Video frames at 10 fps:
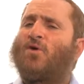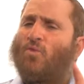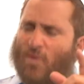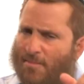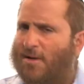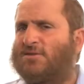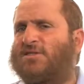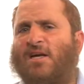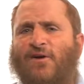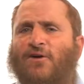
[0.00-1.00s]
Women
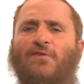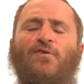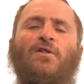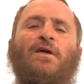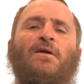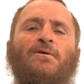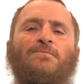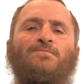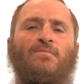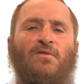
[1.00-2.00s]
see it very differently.
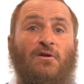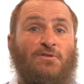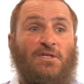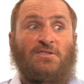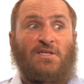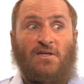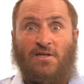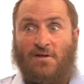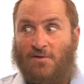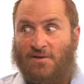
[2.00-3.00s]
Their
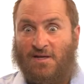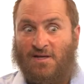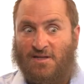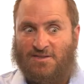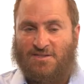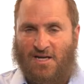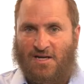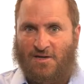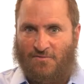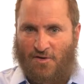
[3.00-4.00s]
genitalia are on the
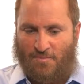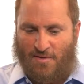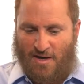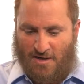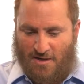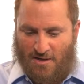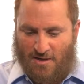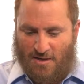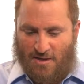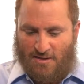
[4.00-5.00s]
inside of their body.
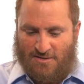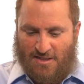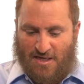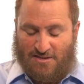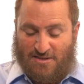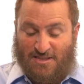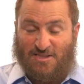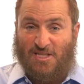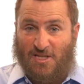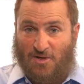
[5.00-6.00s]
Sex
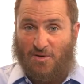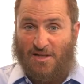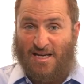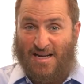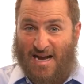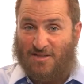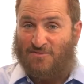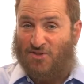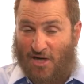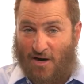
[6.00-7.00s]
is literally an act
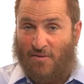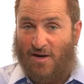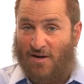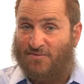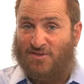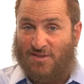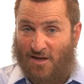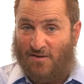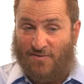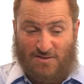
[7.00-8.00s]
of sharing of
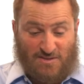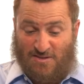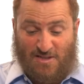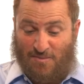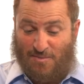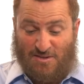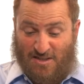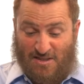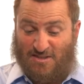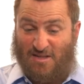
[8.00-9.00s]
self. It can be
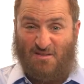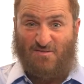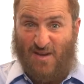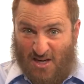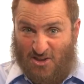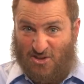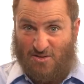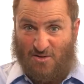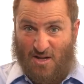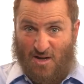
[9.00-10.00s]
seen as an
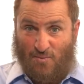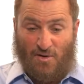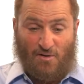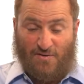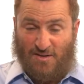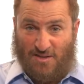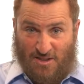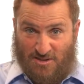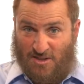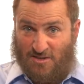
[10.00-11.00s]
invasion when you're feeling
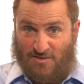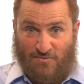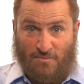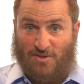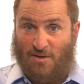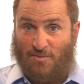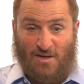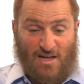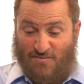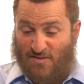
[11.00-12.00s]
distant from
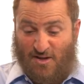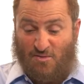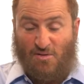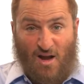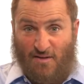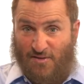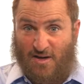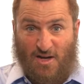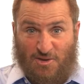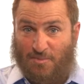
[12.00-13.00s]
someone, even that you love, like
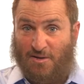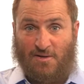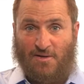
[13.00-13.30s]
a husband.